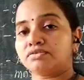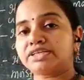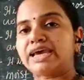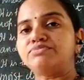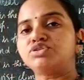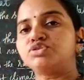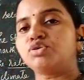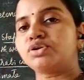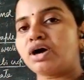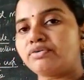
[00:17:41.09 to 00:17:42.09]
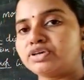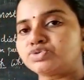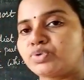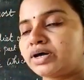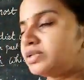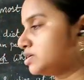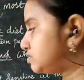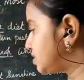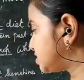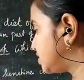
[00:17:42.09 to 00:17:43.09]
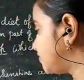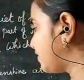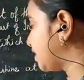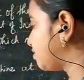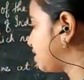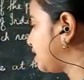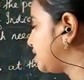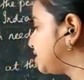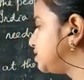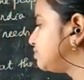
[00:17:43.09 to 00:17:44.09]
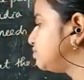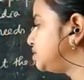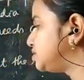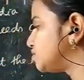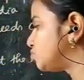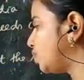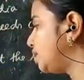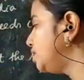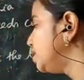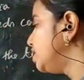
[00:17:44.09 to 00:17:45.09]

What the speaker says: Time to note down is what? The interesting fact regarding the wheat is what?